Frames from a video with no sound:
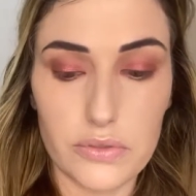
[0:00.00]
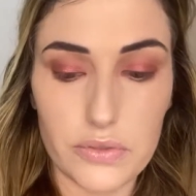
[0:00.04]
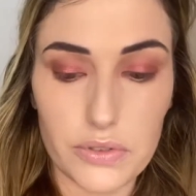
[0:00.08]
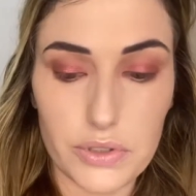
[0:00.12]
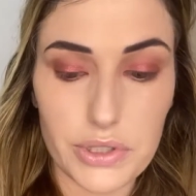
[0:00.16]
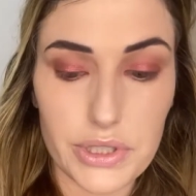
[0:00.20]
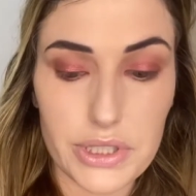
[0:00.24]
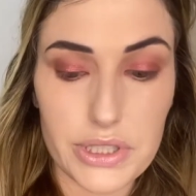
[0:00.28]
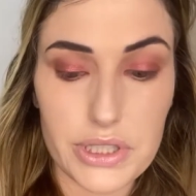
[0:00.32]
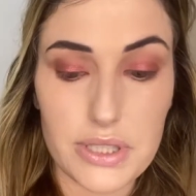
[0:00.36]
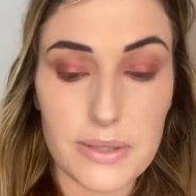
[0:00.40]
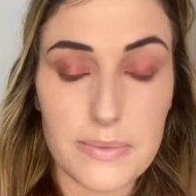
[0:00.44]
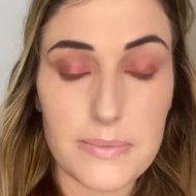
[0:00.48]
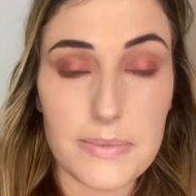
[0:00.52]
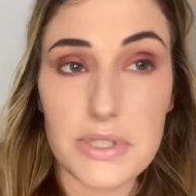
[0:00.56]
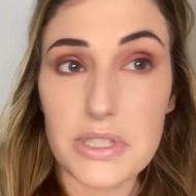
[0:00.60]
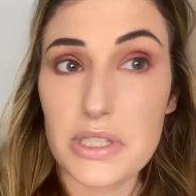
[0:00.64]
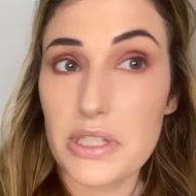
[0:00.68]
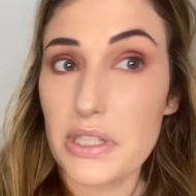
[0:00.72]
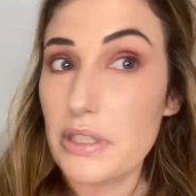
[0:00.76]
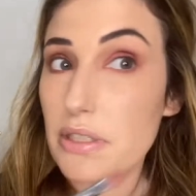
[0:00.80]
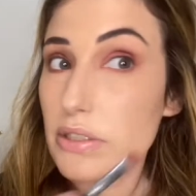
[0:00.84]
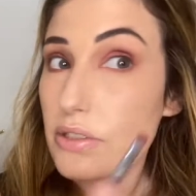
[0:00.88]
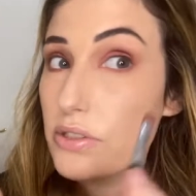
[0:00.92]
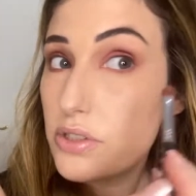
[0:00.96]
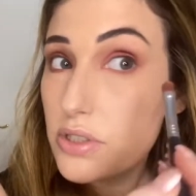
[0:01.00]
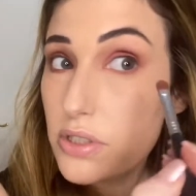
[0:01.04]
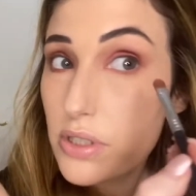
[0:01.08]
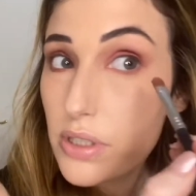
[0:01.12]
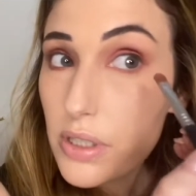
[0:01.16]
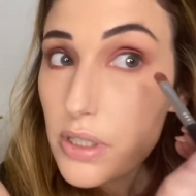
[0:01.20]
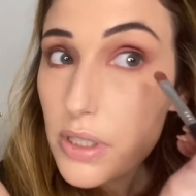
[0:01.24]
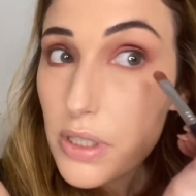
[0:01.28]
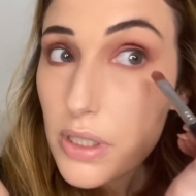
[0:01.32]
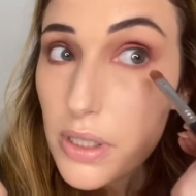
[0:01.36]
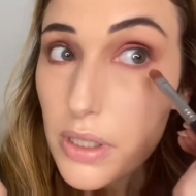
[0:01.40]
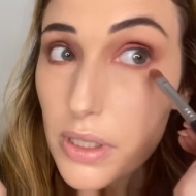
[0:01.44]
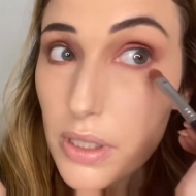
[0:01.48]
you at some stage,
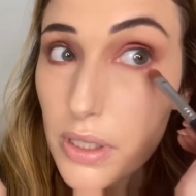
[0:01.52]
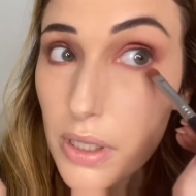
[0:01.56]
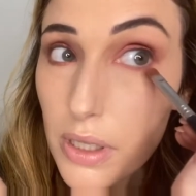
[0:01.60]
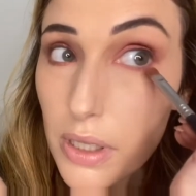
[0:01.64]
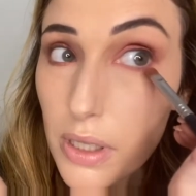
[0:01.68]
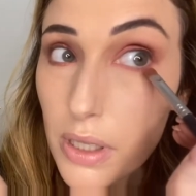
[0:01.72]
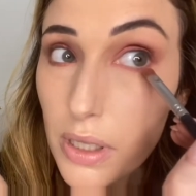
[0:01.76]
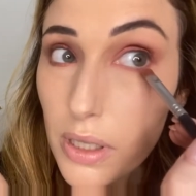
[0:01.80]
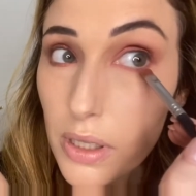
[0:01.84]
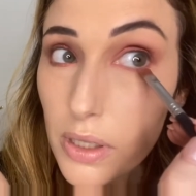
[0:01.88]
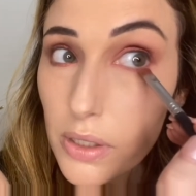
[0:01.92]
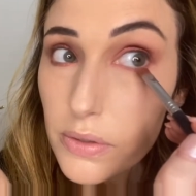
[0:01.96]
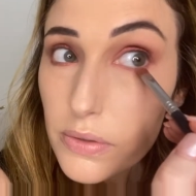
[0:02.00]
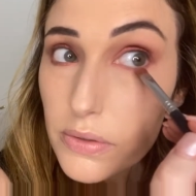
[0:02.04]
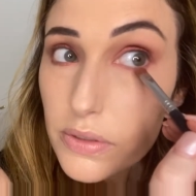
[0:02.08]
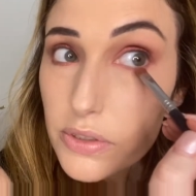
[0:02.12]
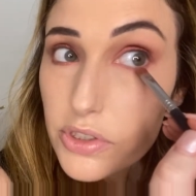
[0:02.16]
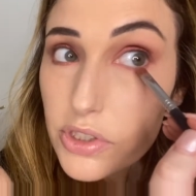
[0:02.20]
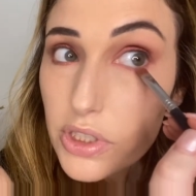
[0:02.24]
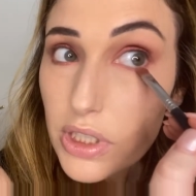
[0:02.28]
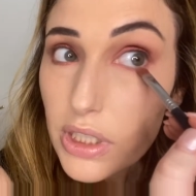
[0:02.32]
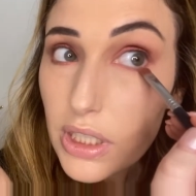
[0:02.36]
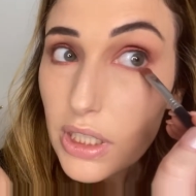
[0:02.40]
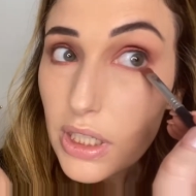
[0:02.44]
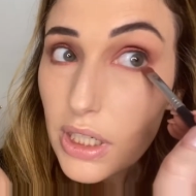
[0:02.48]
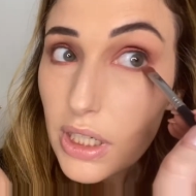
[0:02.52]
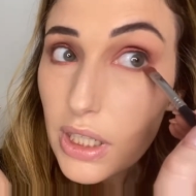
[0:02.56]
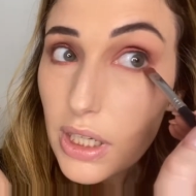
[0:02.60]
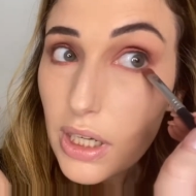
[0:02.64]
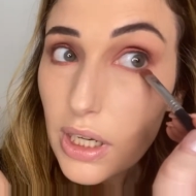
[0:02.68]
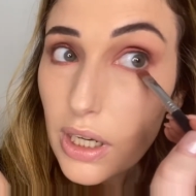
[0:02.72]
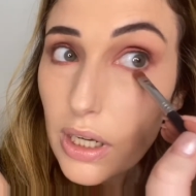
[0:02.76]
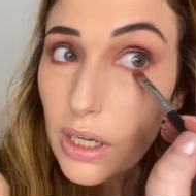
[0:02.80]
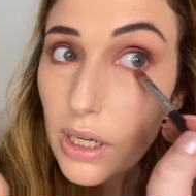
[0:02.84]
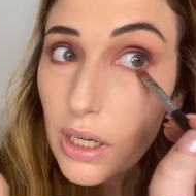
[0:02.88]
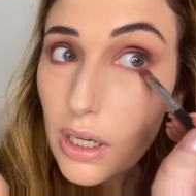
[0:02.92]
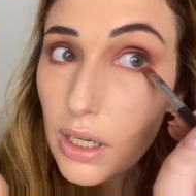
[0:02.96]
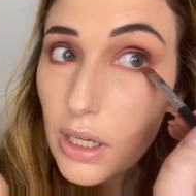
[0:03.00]
which I
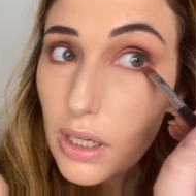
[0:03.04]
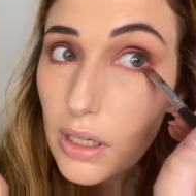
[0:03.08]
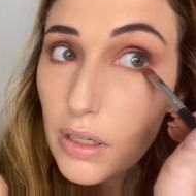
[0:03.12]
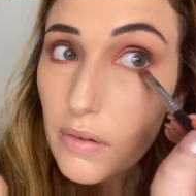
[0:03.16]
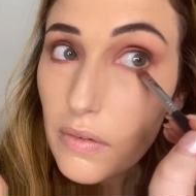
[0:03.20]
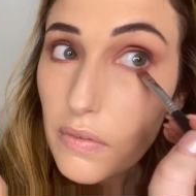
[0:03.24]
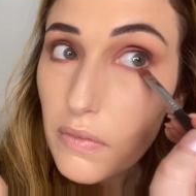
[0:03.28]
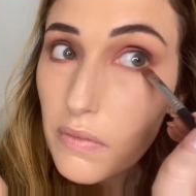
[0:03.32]
love.